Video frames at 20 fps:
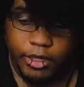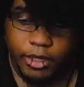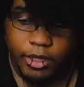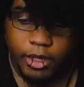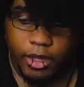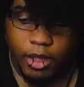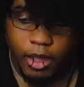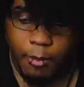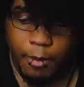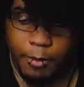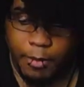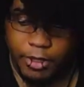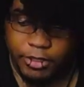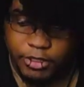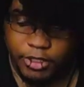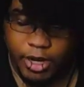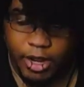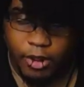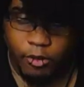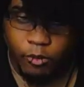Um, I'm not
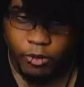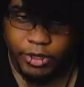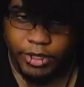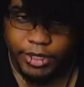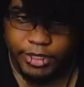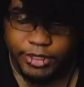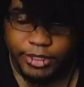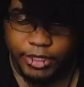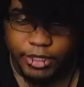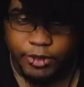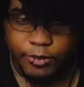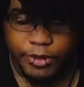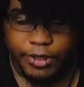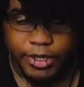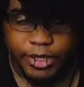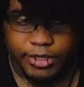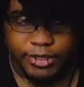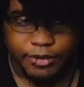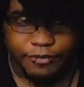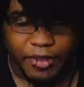sure how I want to continue it
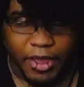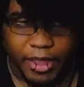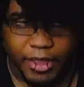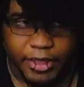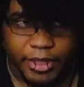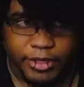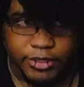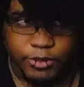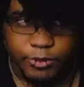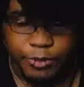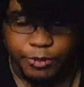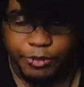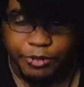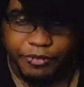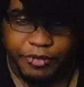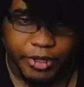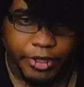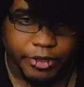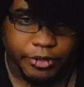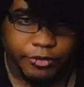because I've got like two or three
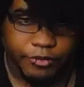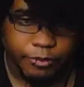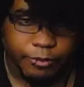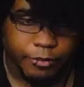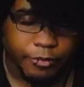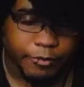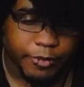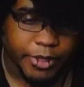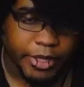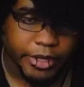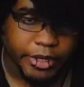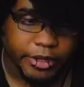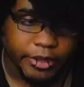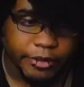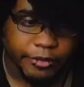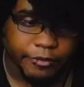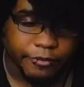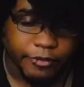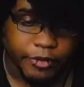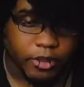videos from the beginning
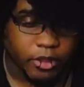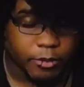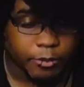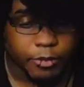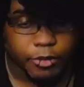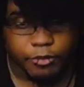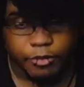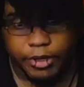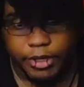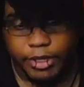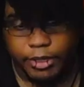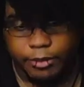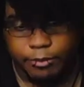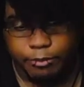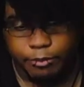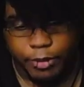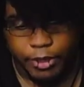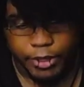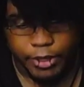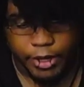of Volume 3,
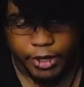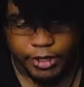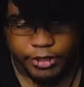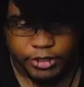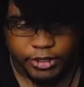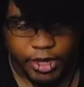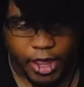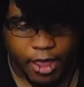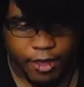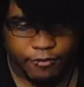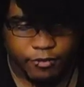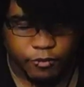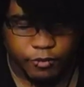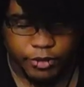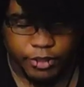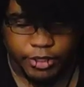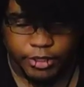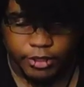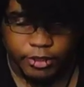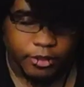but I just haven't
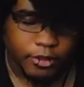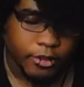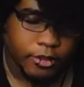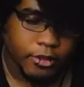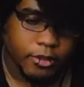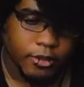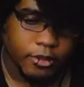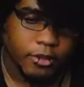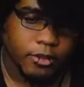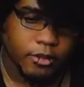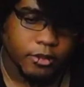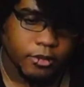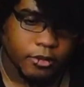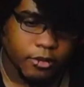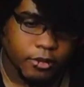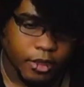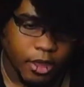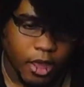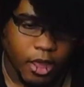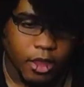really
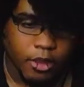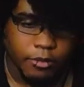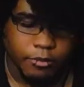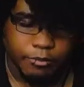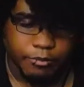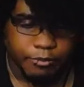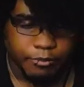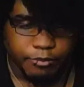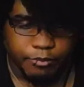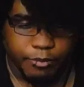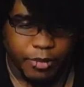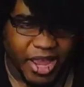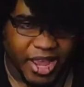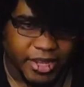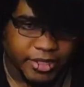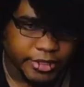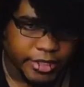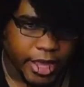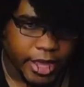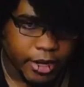gone
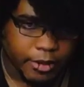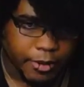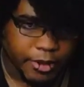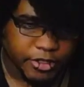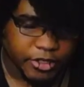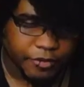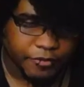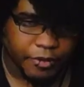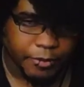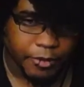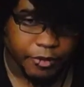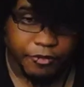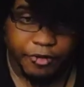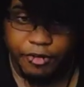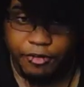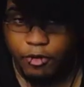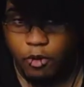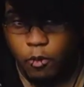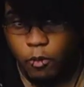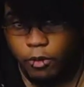past that. I'm not sure if I'm going to re
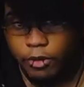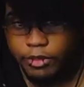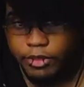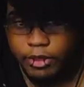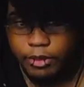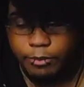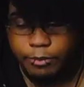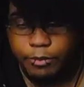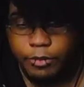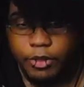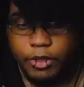record them